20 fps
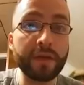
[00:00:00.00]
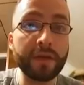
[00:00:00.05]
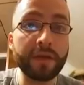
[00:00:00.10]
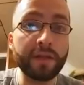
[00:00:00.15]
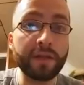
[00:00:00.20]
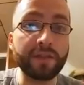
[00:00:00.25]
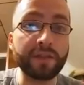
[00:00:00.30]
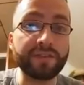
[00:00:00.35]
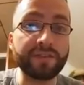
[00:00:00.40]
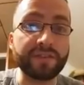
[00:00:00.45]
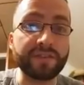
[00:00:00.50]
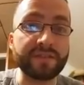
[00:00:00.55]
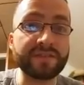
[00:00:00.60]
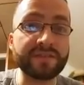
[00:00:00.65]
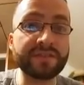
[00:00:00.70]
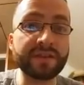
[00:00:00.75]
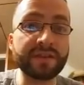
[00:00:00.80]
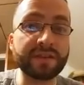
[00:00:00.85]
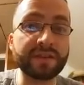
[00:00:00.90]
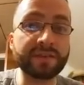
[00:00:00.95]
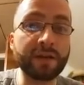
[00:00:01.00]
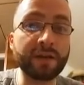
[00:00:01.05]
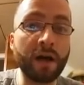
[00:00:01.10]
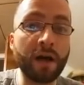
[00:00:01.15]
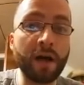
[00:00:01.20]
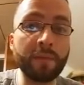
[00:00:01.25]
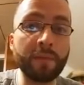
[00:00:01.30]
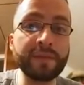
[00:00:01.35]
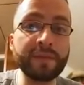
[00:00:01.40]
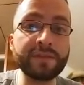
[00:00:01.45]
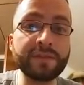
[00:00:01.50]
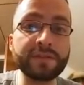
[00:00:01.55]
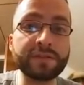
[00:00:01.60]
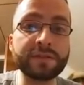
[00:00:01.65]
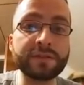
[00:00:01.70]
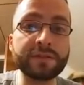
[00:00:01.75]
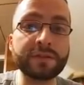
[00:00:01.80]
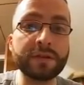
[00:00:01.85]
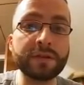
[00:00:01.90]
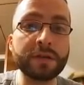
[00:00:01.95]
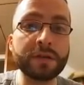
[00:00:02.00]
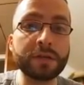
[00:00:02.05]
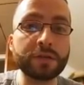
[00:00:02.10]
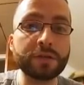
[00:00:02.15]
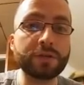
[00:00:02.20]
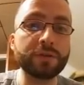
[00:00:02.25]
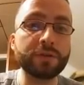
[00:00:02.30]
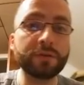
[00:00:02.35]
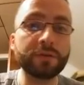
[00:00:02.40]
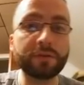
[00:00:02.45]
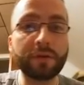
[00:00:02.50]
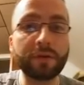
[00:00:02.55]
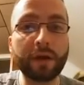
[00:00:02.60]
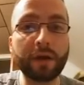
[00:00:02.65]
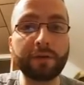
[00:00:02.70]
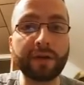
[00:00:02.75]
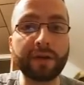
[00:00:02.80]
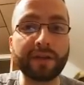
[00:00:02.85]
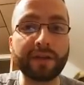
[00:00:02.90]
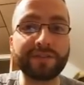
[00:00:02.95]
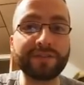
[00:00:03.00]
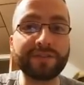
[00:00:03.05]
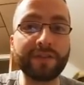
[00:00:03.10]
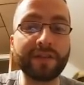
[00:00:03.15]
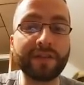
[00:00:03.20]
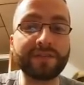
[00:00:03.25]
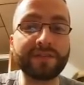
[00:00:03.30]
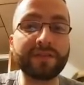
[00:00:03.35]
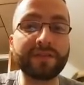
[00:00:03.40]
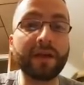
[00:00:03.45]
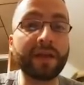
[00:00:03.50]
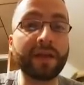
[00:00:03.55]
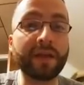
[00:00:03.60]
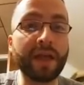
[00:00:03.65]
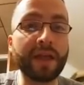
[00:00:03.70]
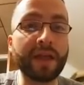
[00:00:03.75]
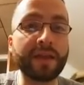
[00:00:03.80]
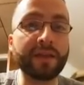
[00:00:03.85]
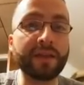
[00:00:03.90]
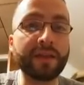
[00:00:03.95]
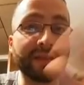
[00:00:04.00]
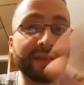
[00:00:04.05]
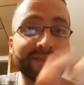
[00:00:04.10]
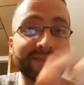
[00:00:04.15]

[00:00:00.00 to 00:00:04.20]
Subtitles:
Let's see, 6 commons. Alright, so that's